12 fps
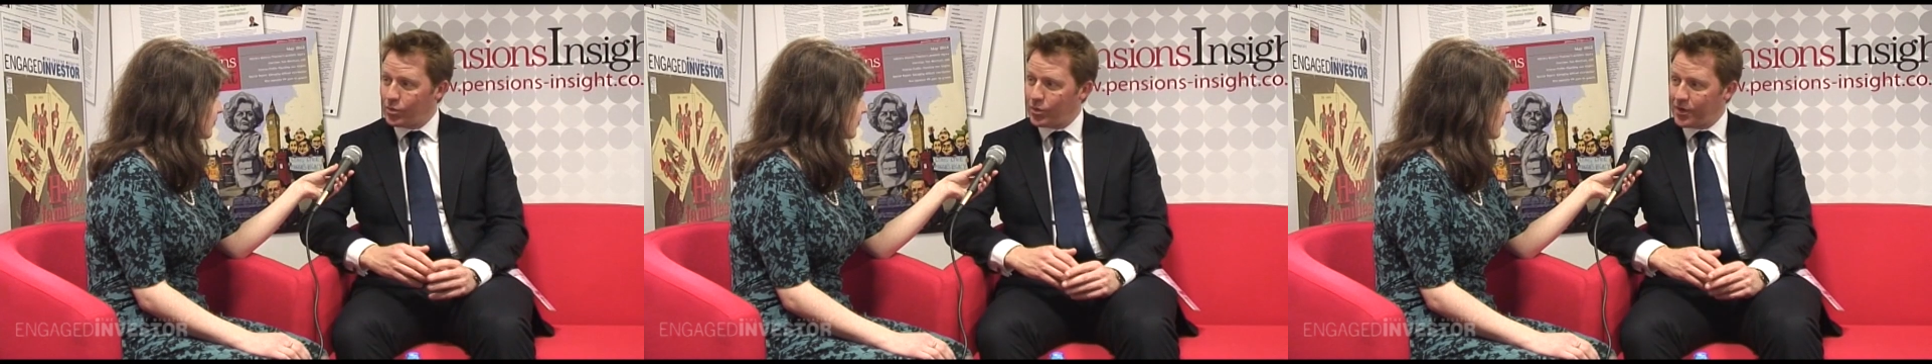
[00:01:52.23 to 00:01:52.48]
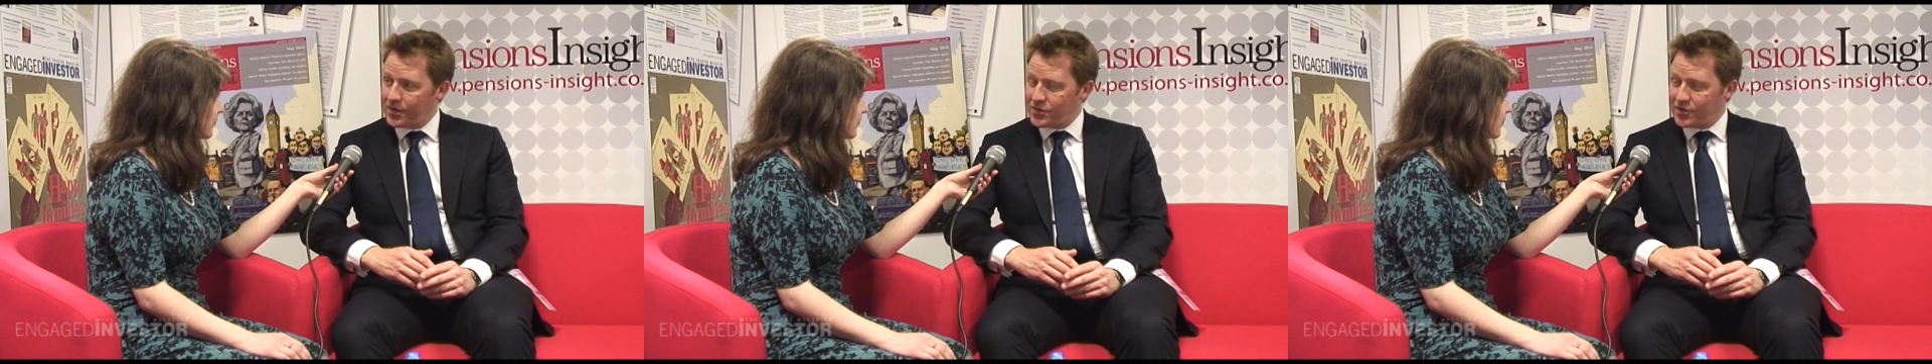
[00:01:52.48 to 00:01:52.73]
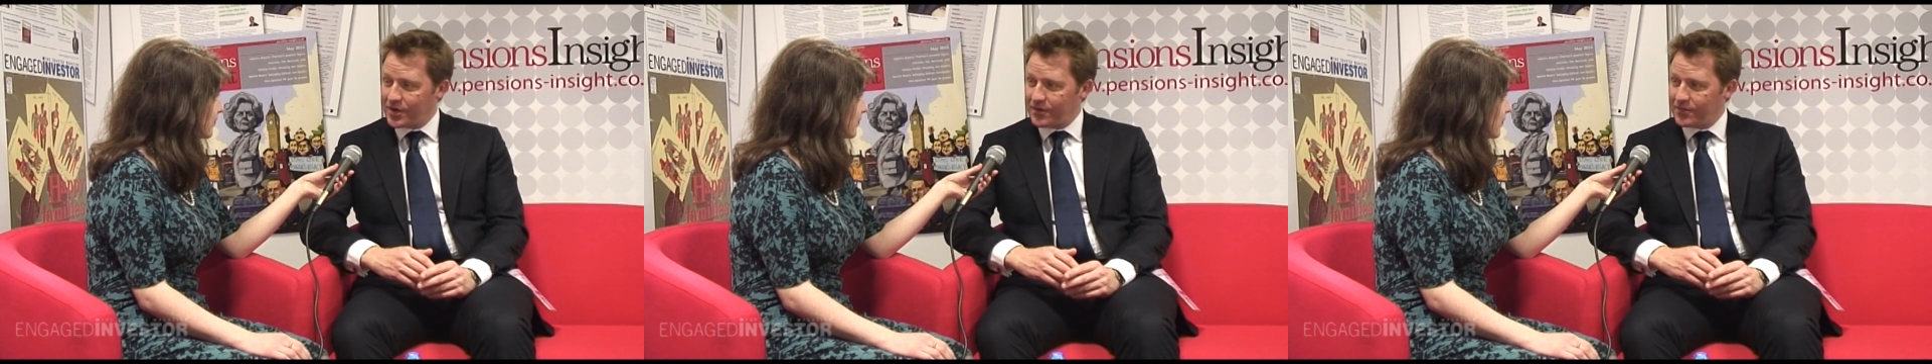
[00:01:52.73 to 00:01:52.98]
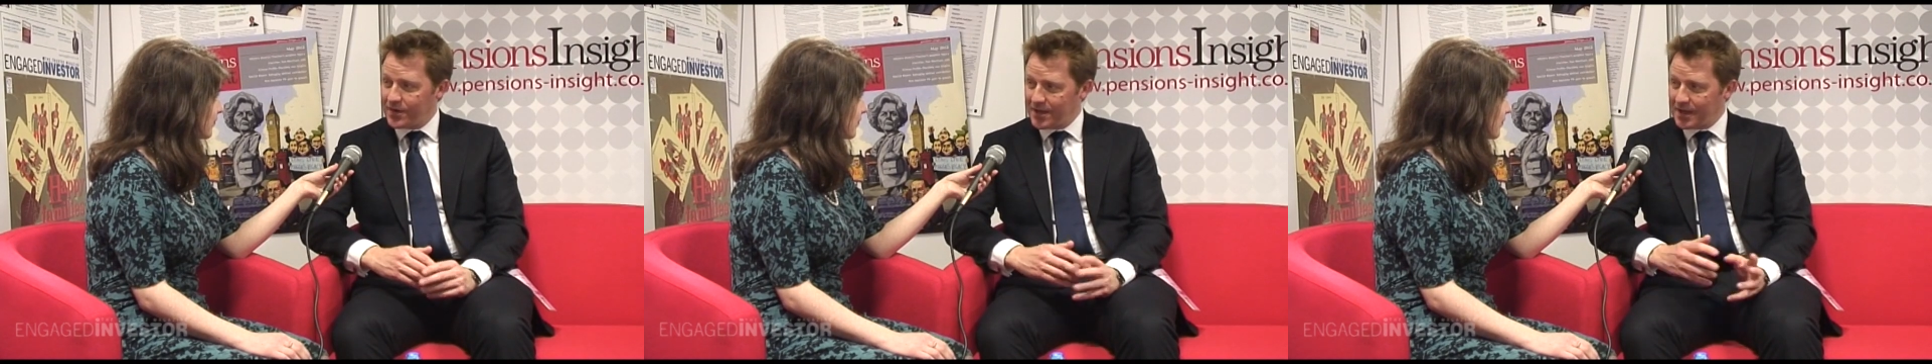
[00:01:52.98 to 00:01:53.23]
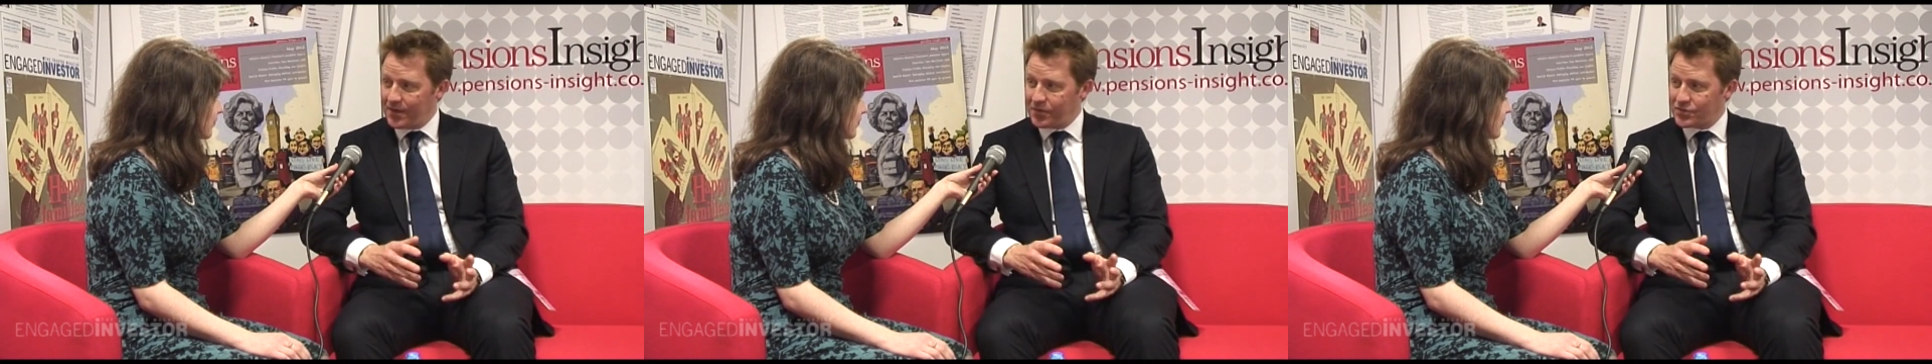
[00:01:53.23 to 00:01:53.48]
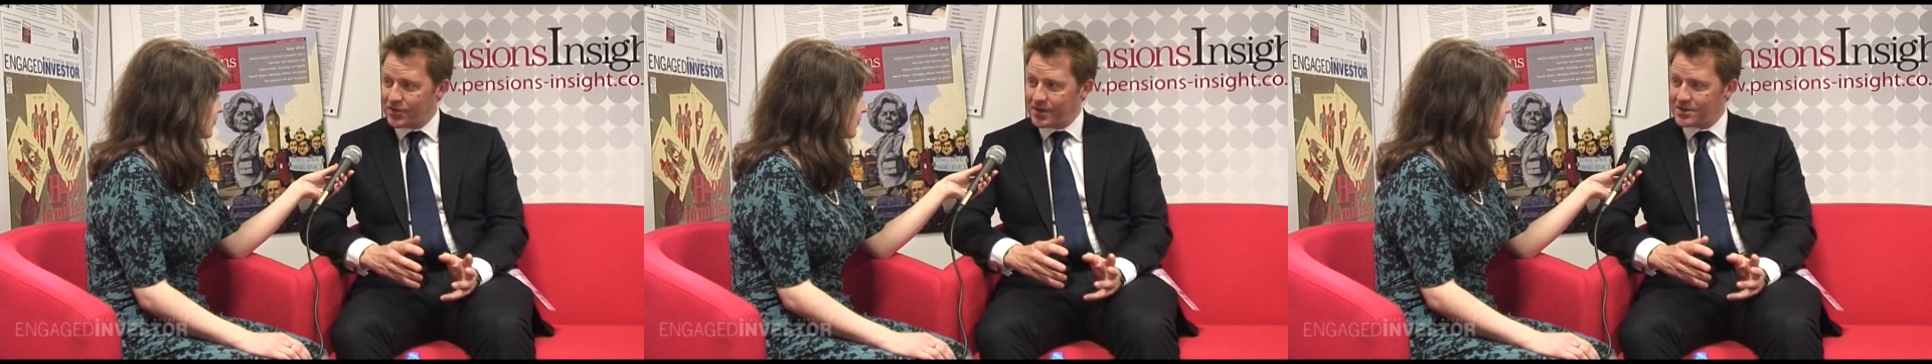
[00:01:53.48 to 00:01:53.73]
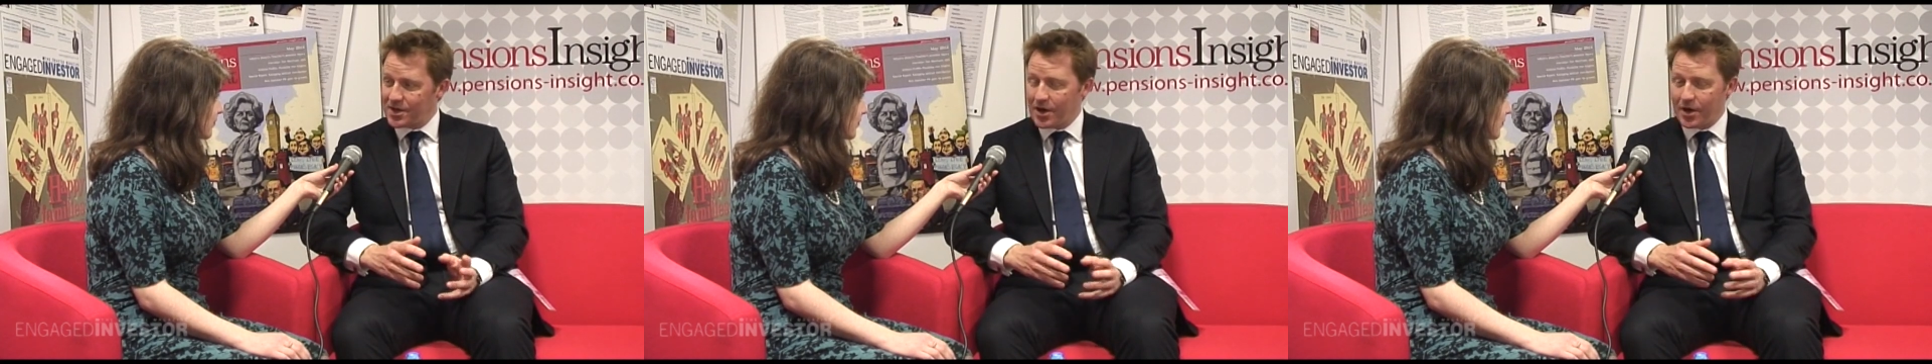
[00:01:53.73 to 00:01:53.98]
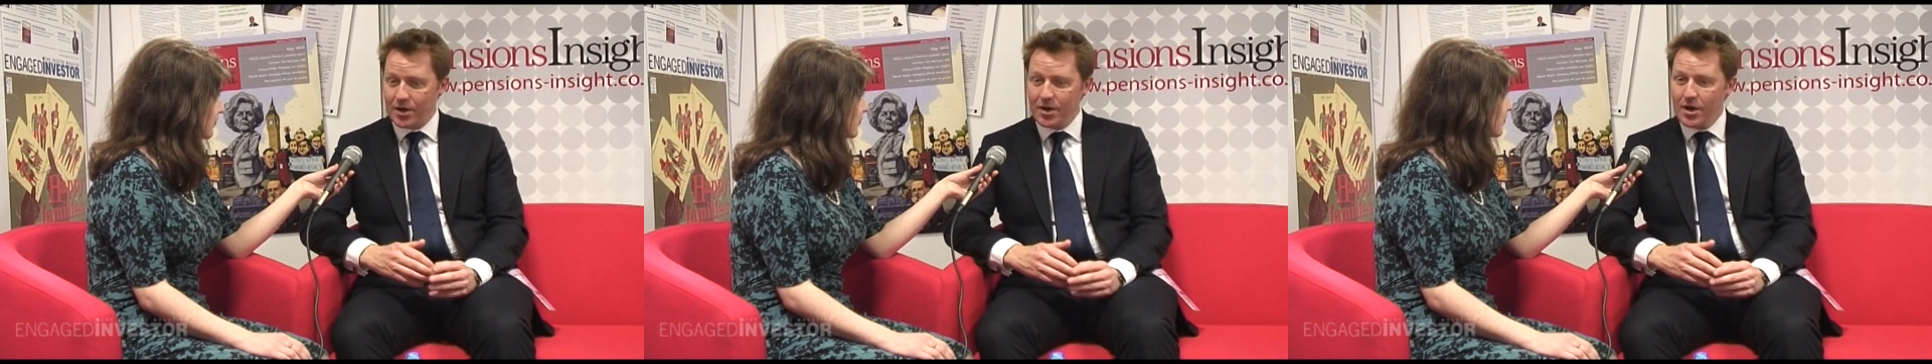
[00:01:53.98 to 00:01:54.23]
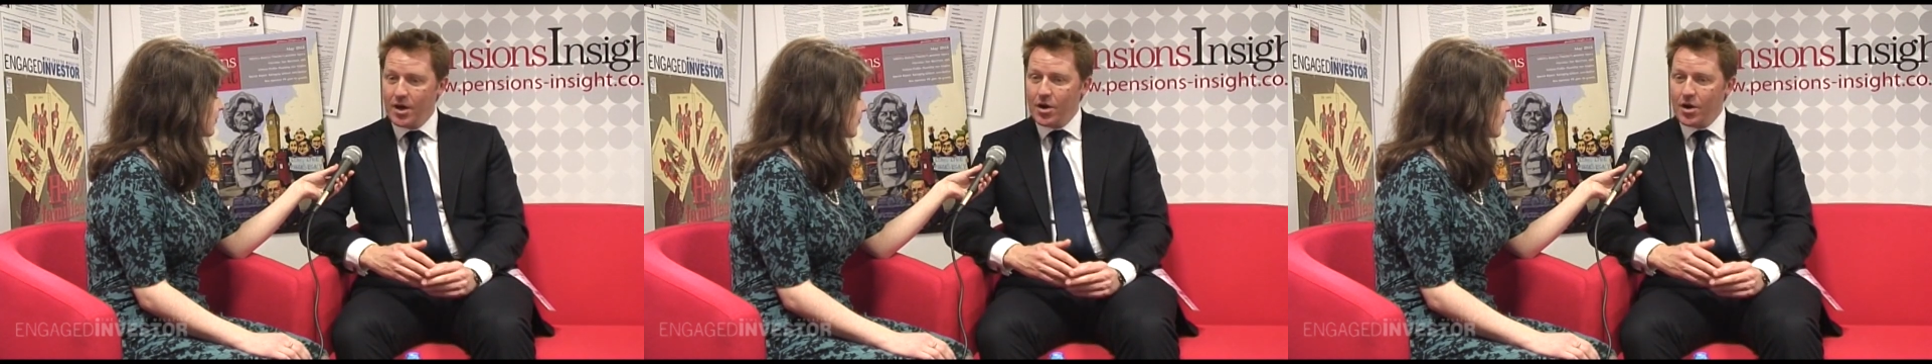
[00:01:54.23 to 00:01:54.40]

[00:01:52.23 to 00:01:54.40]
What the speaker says: what the funding level triggers are,